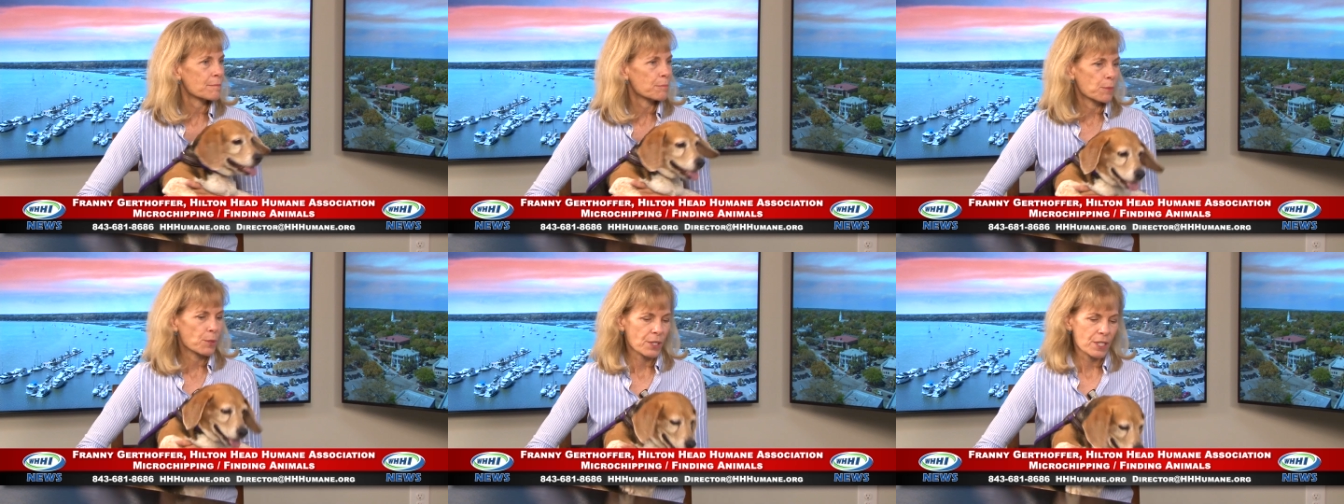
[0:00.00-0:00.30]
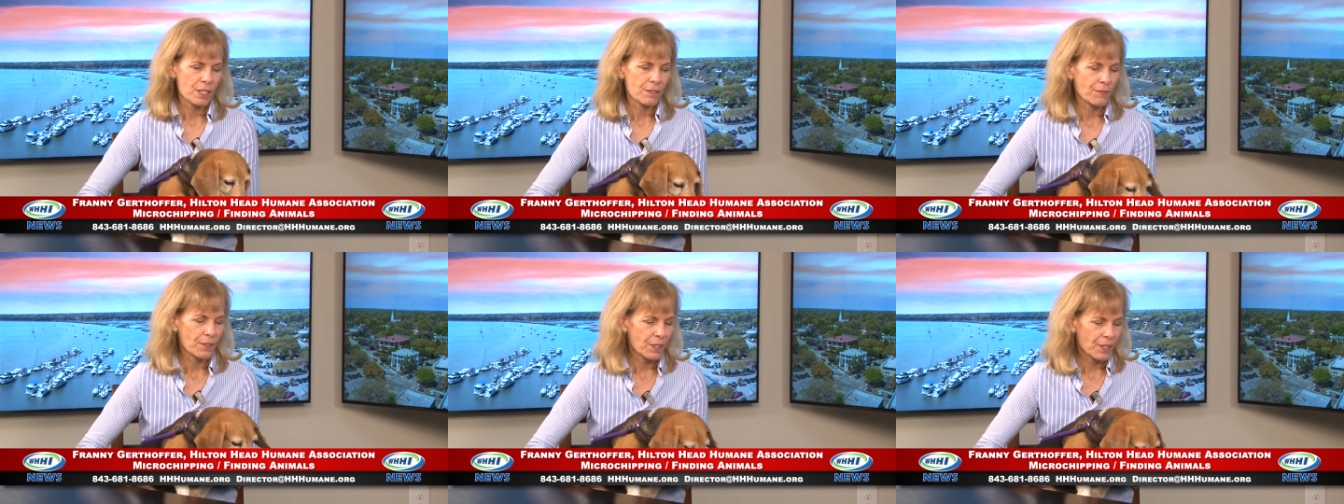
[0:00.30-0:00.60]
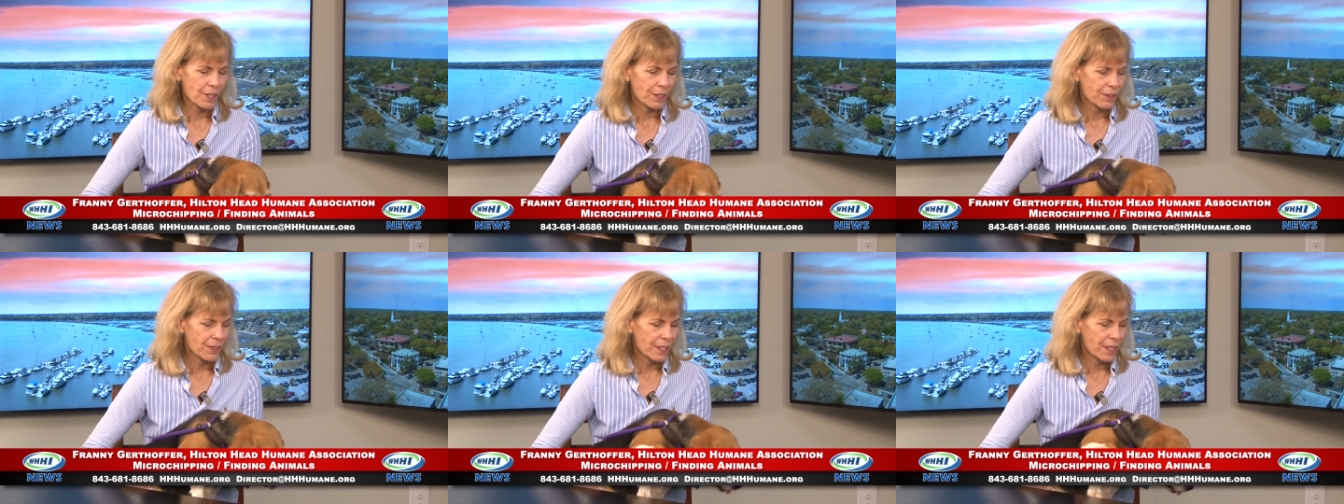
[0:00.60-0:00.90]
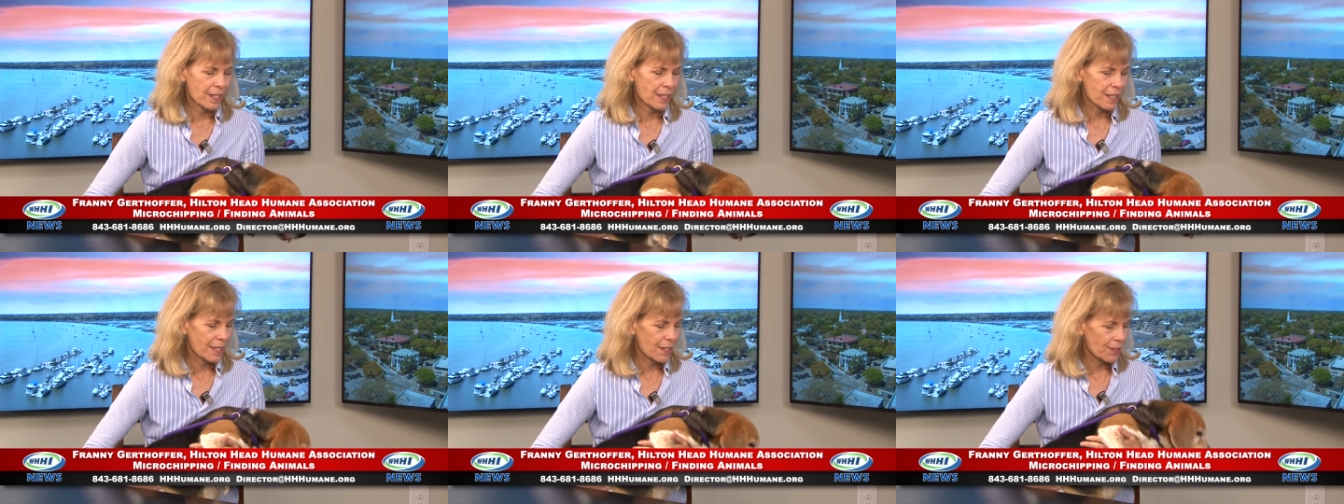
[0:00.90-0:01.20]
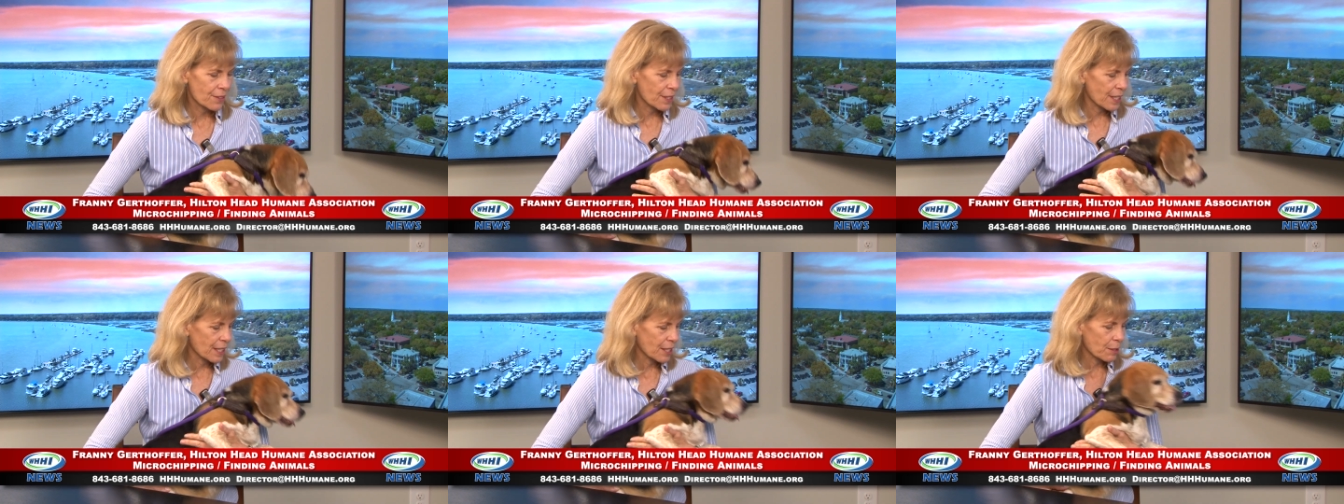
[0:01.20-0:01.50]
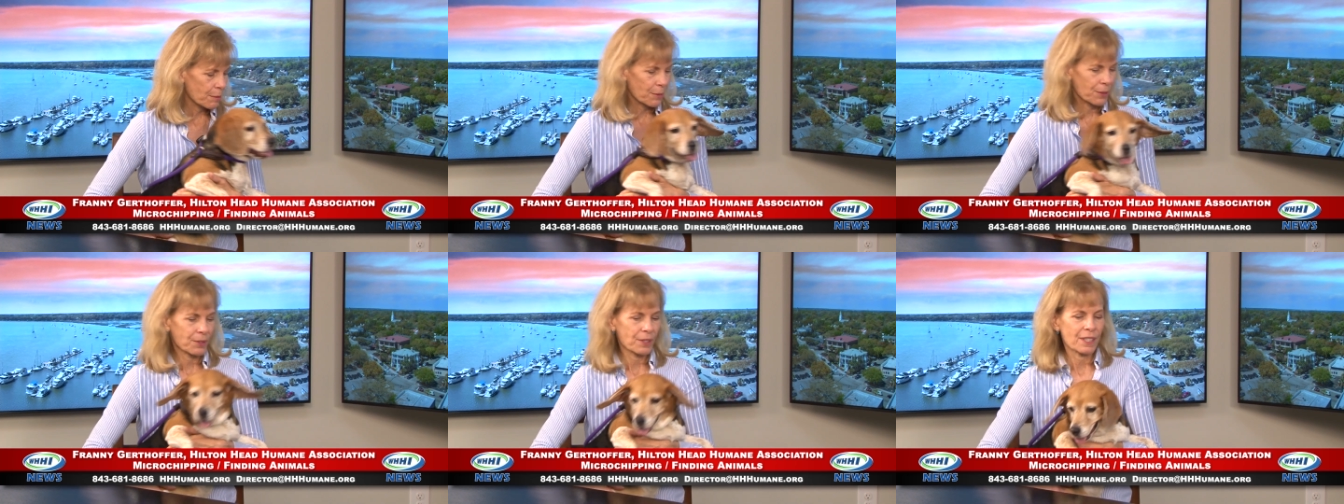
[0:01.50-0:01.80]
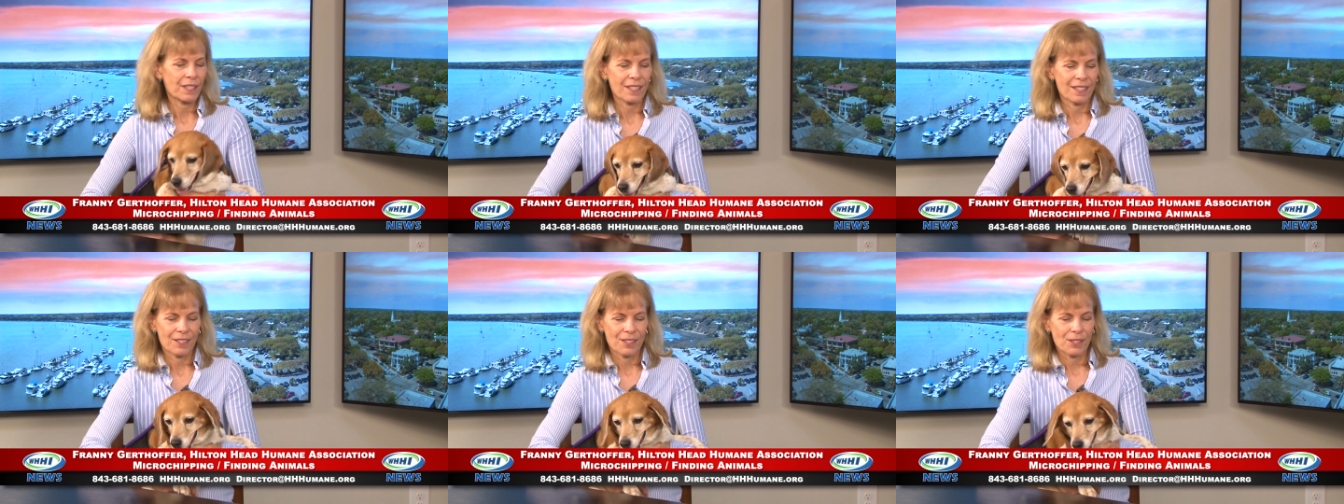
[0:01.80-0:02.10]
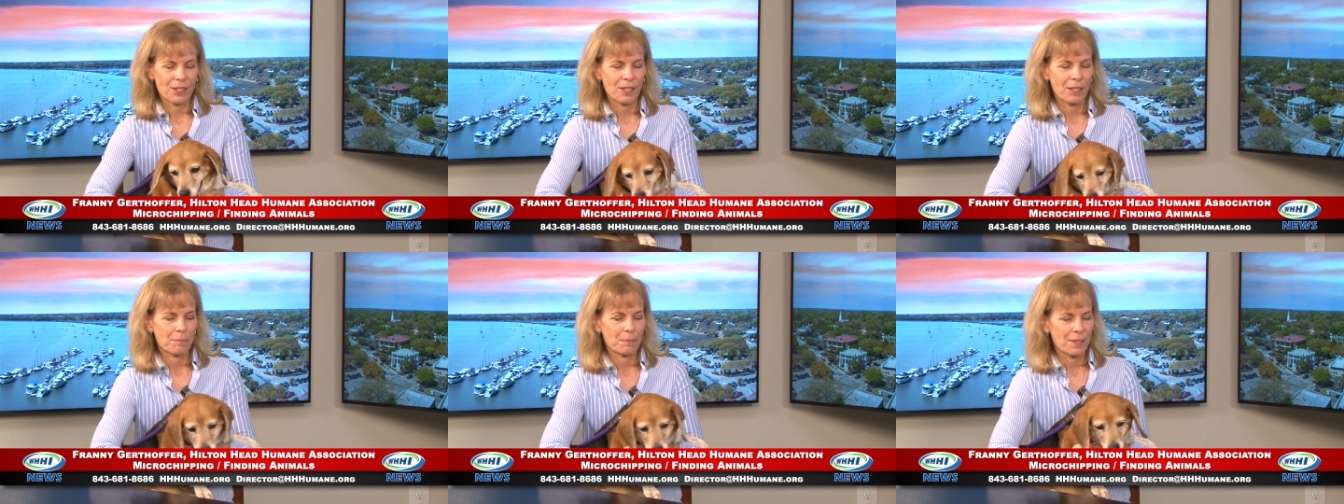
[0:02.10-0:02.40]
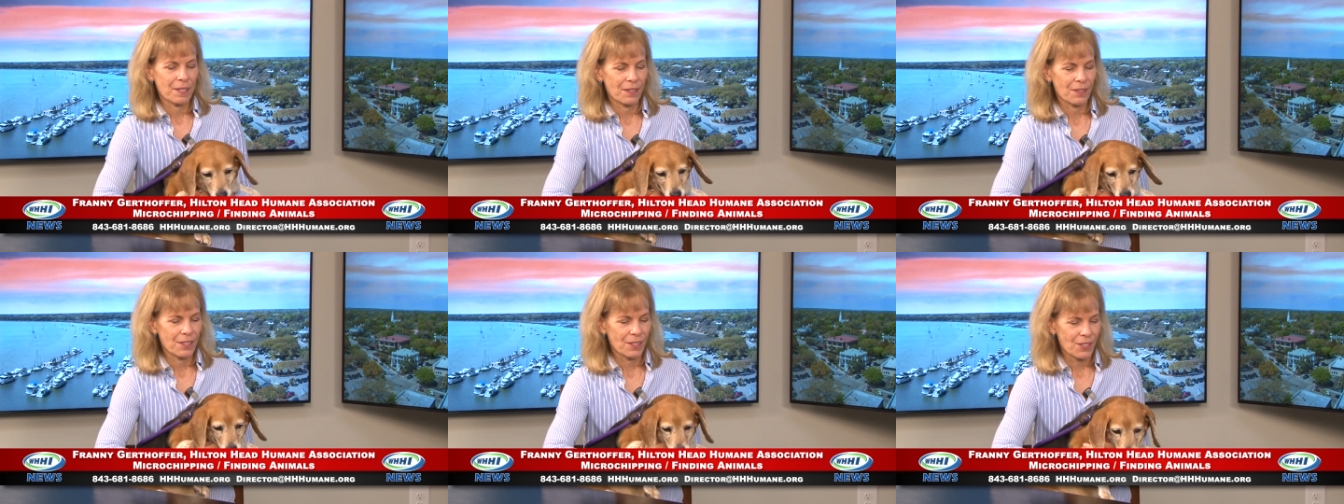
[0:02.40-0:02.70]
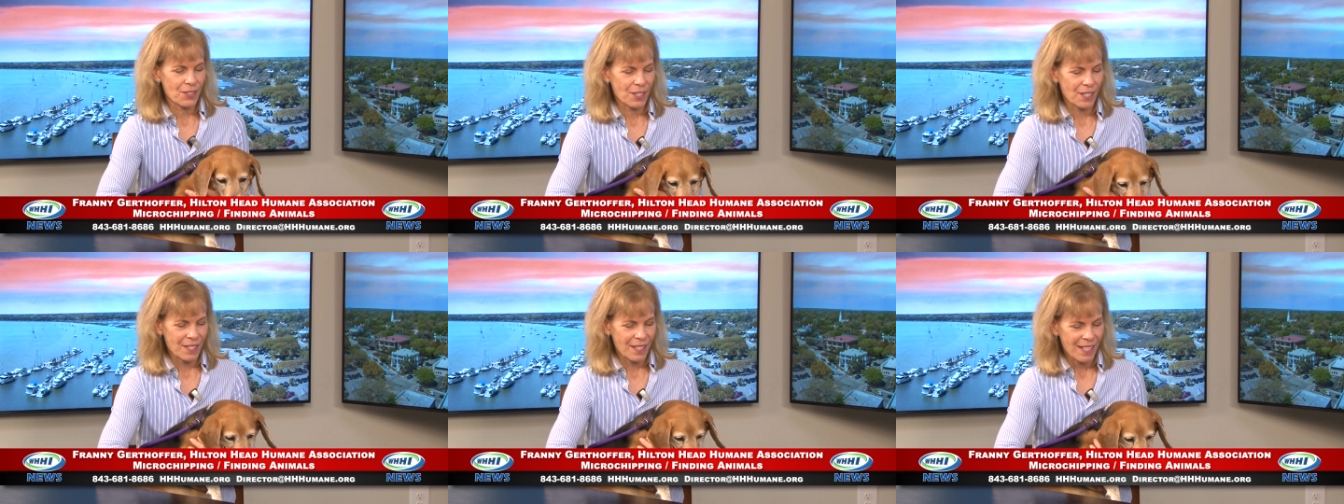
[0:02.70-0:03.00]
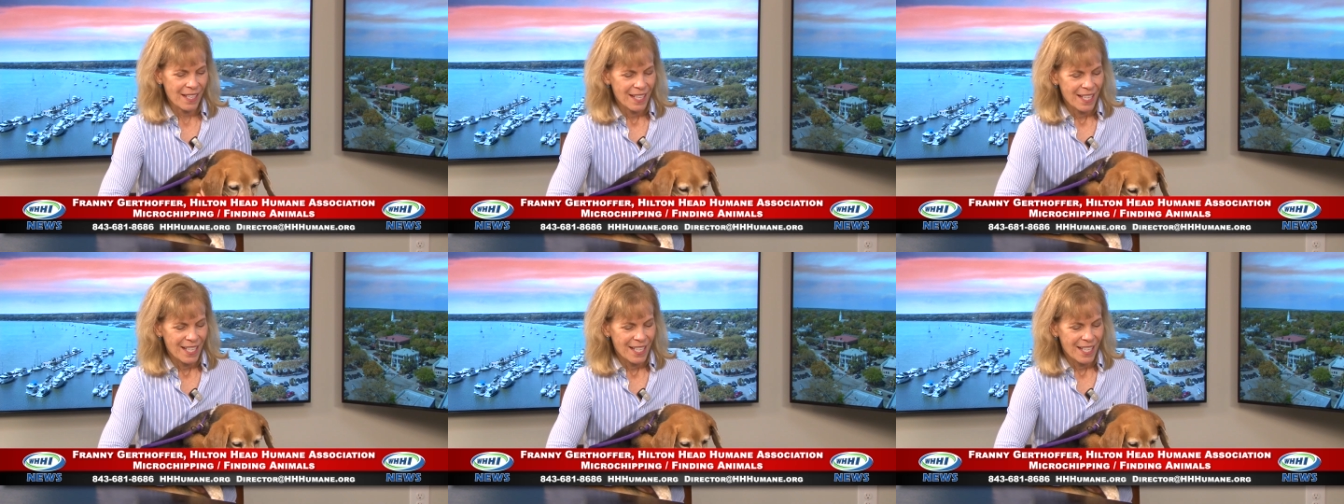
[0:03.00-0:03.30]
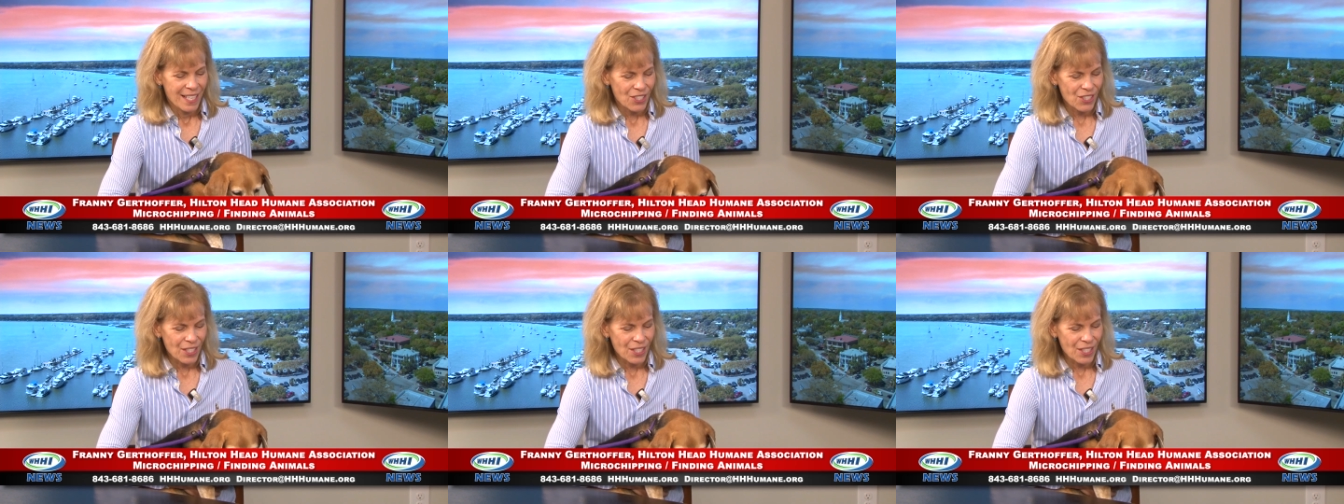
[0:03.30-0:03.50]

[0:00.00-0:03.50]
more difficult than another animal to get adopted. Lily, they're just, don't act